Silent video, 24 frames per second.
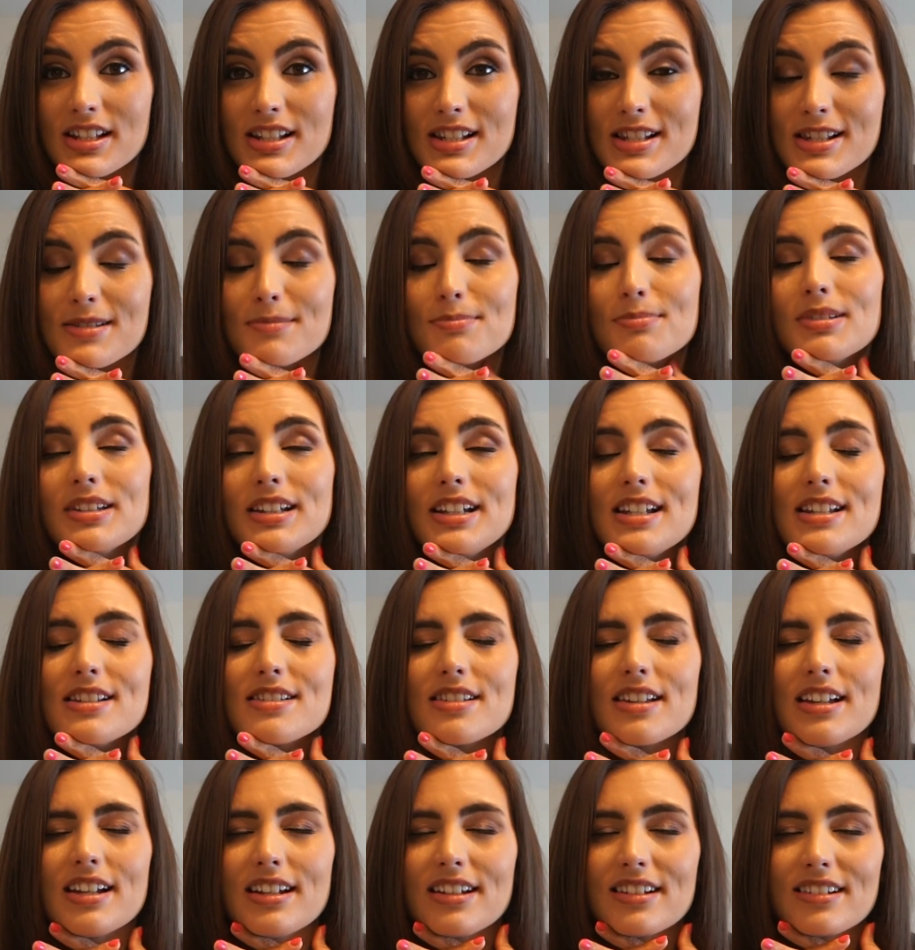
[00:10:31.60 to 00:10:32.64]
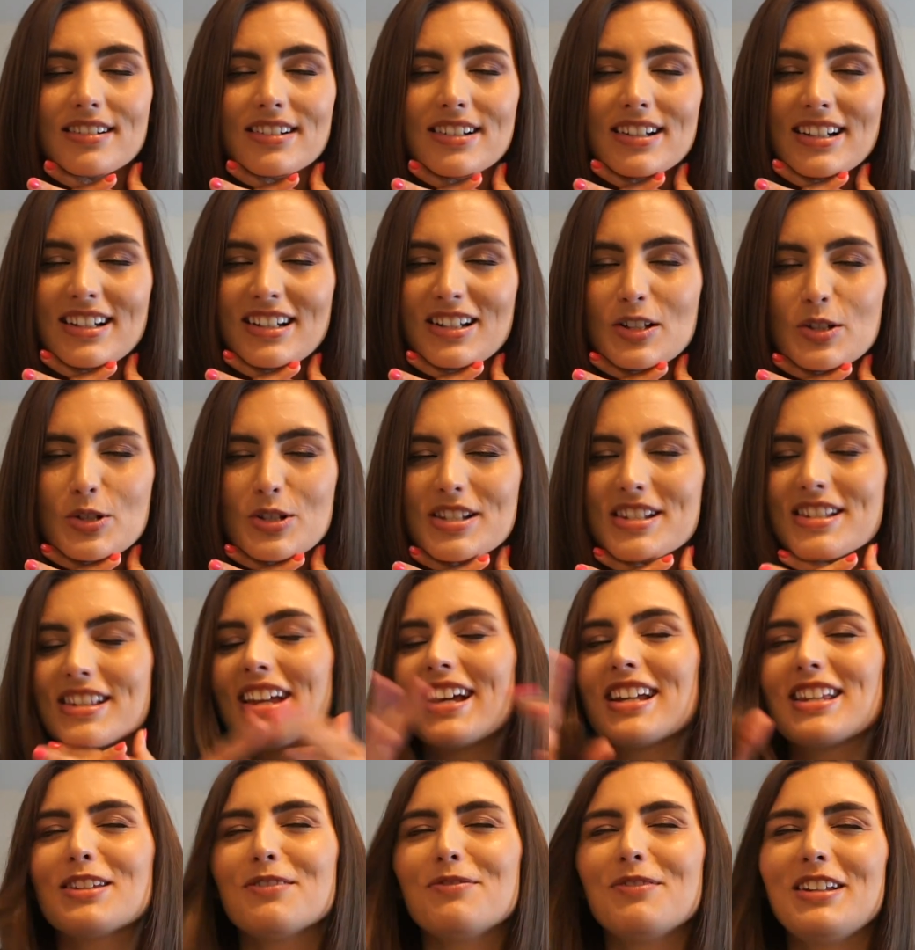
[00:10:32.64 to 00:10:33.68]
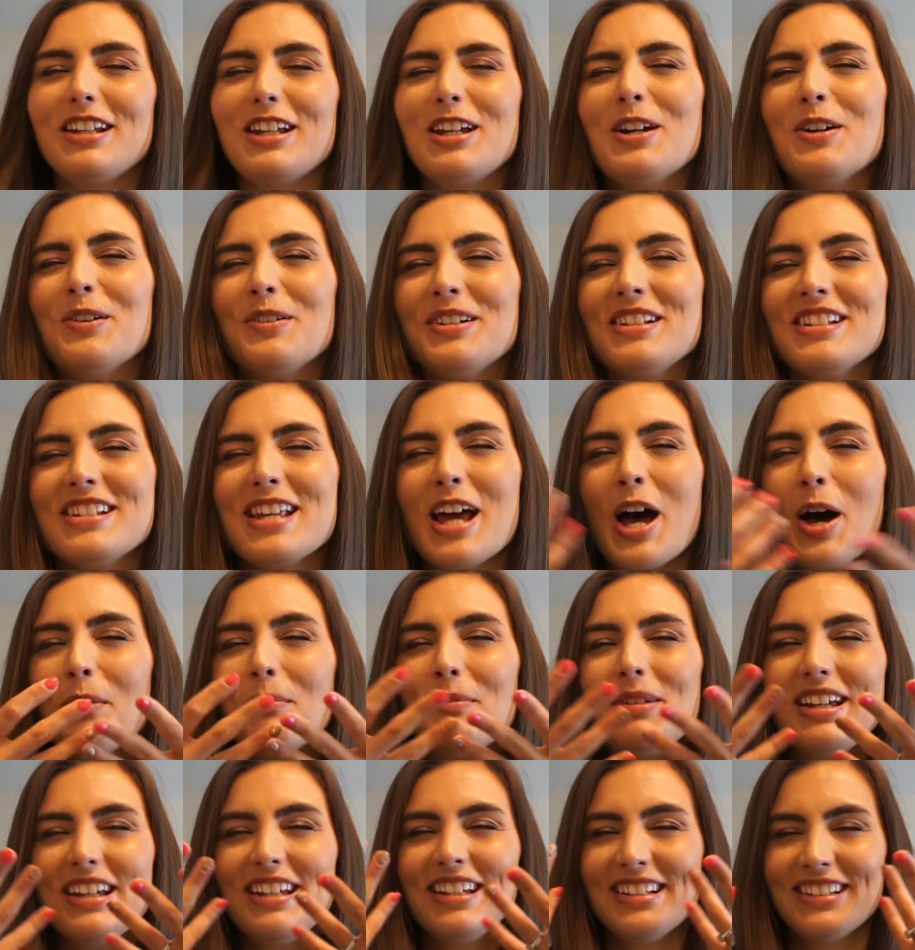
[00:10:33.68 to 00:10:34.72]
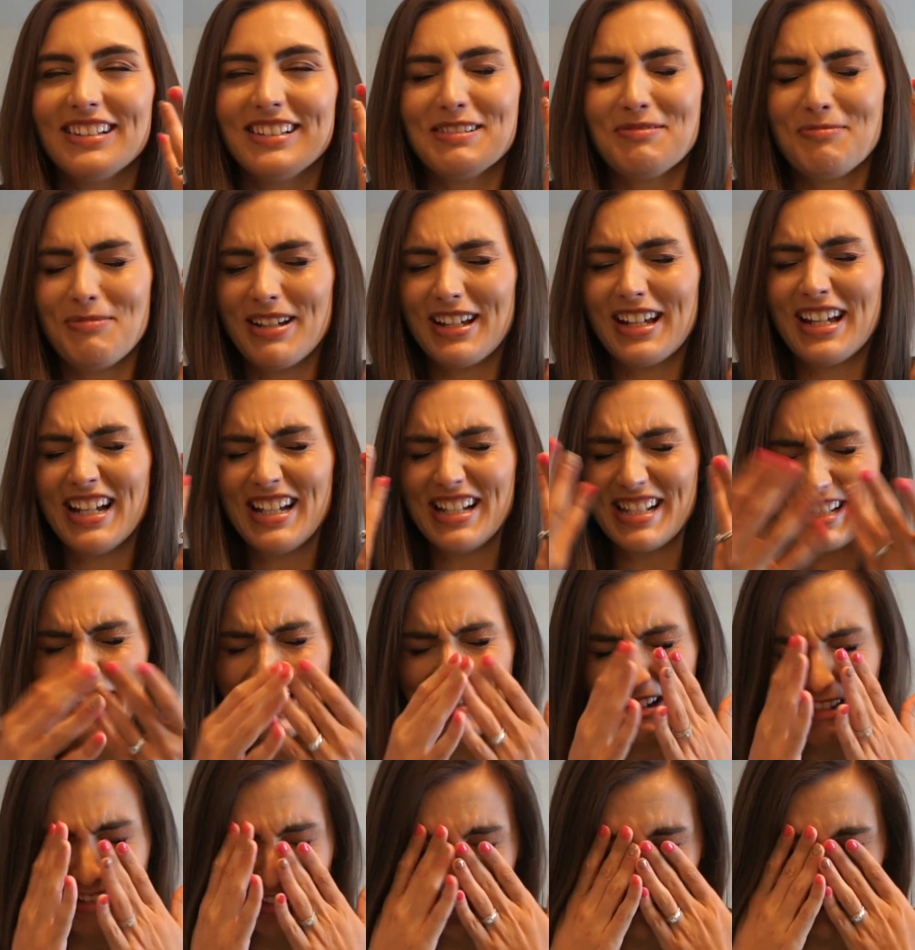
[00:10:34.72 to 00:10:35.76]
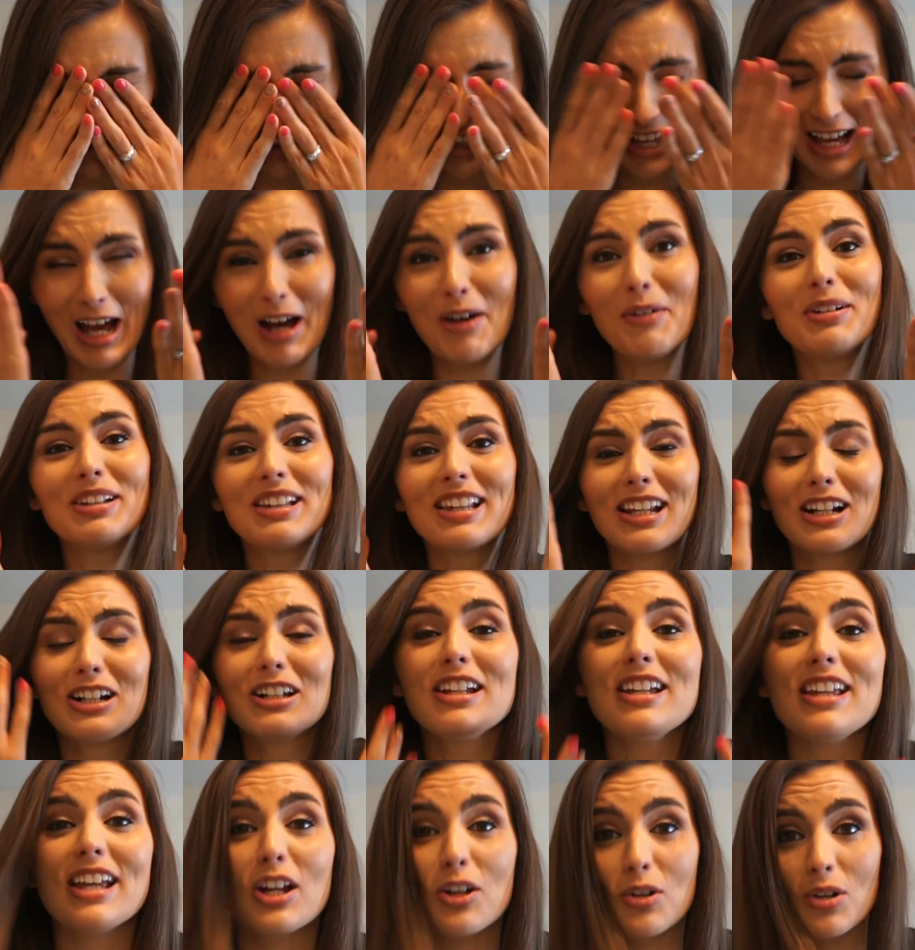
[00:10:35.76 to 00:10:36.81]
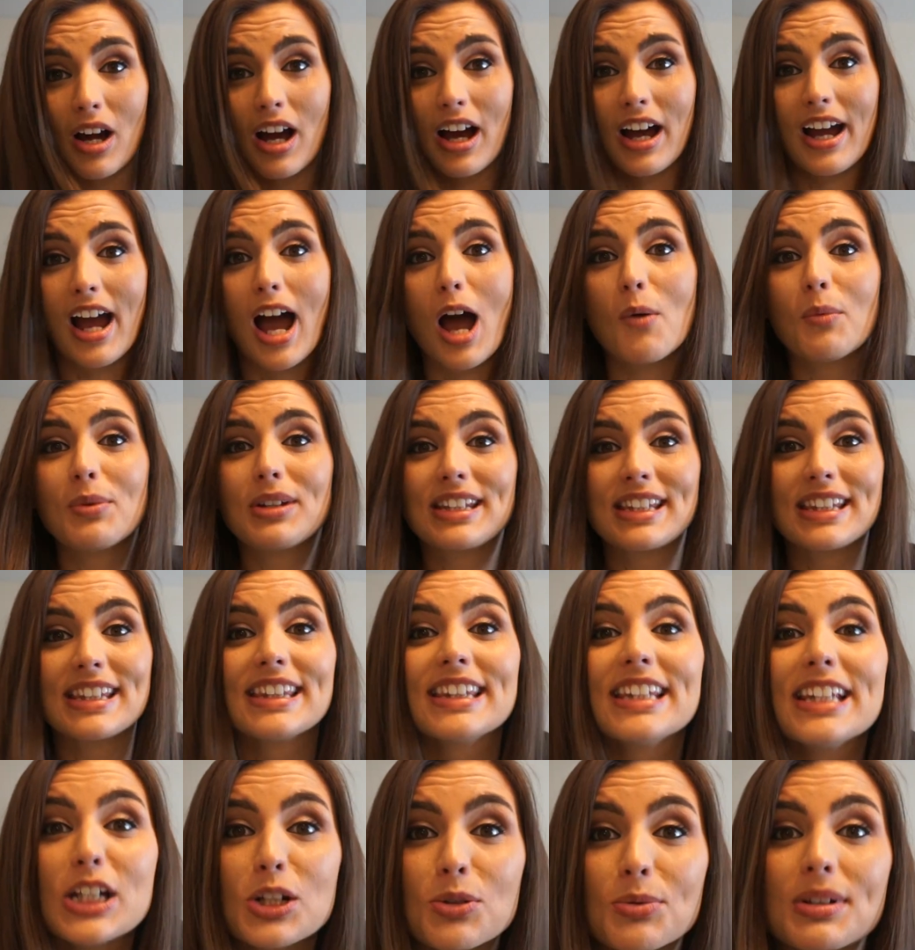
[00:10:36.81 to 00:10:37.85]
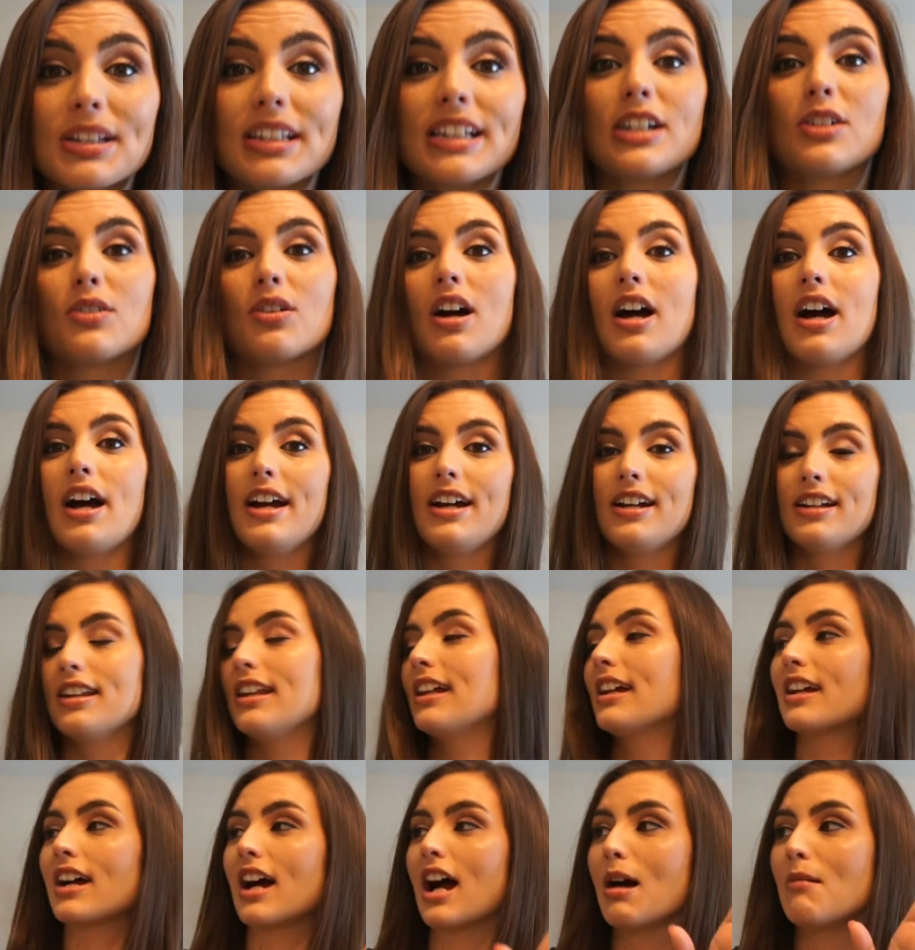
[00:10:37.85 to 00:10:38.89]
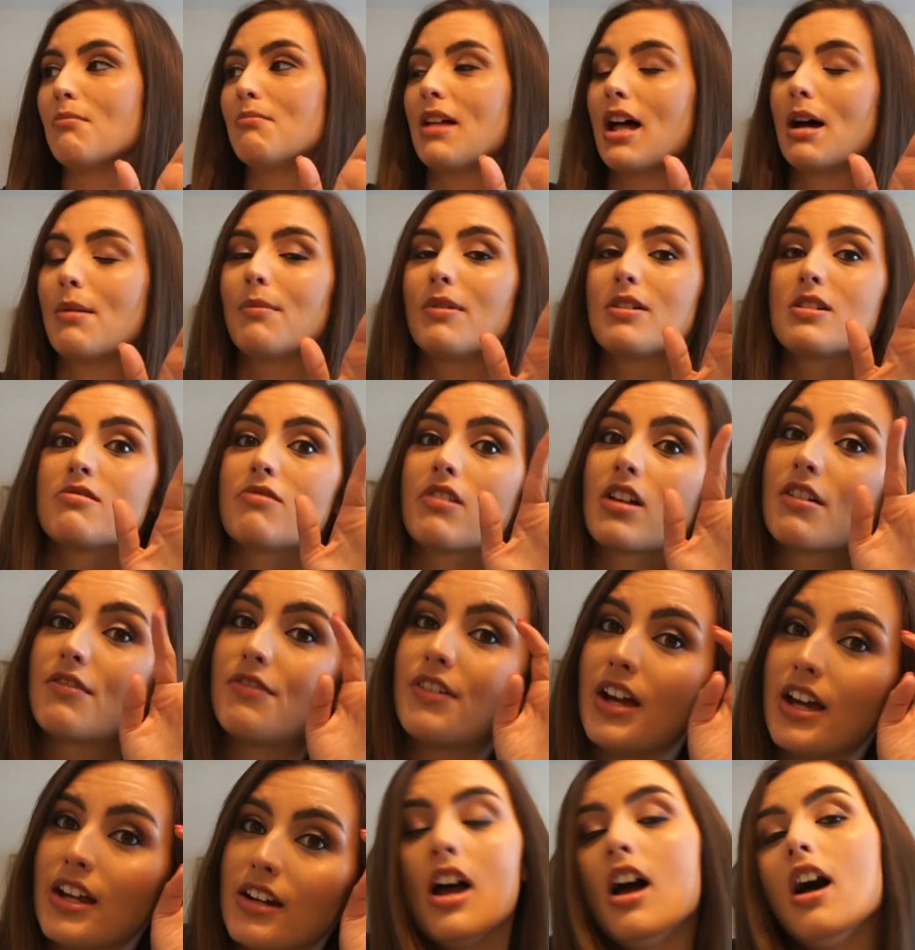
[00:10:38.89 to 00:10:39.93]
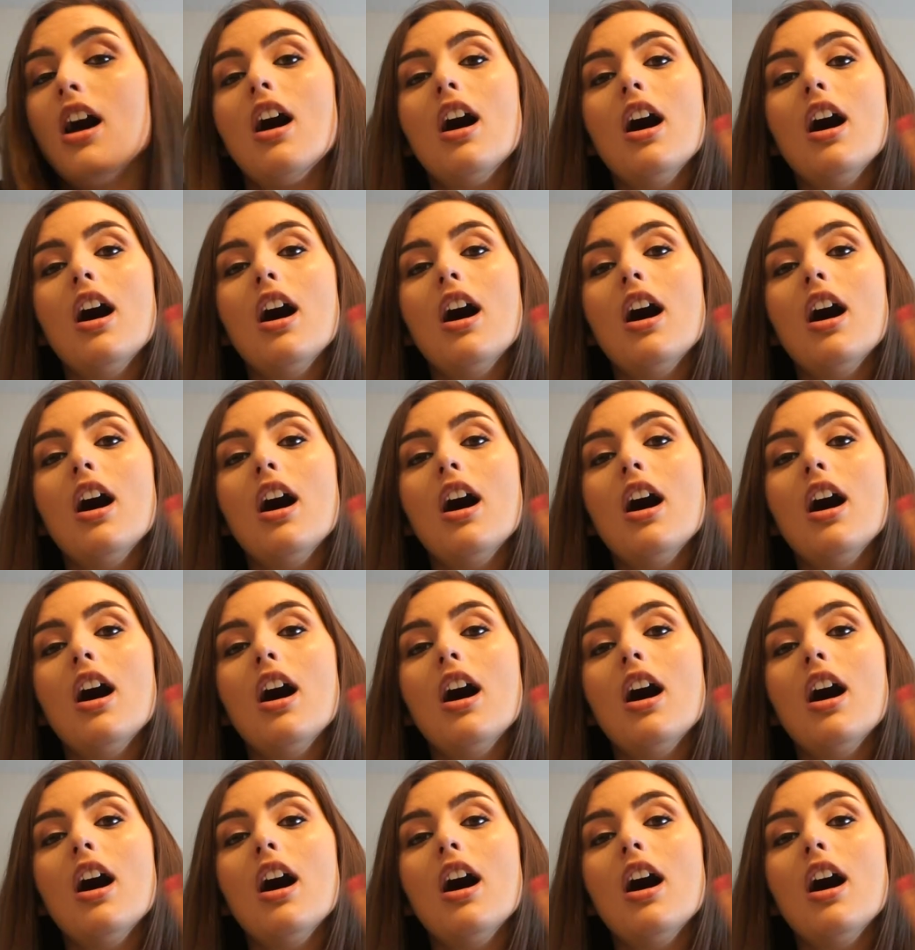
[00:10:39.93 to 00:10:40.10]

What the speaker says: this, please like just like the video and tell me, because I would literally like, cry. I would literally cry. Like, I'm that much of like, a fan.